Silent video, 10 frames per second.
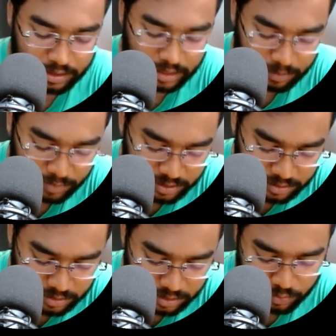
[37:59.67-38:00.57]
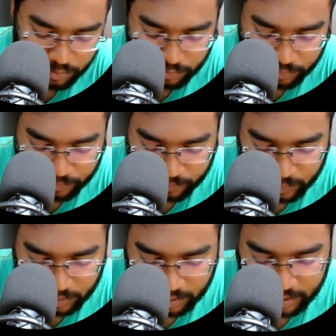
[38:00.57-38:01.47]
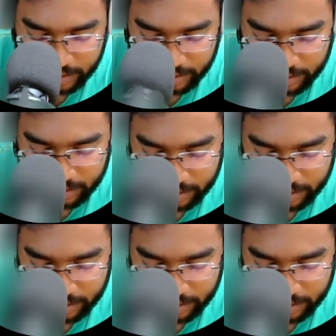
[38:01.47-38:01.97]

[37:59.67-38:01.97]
That means U A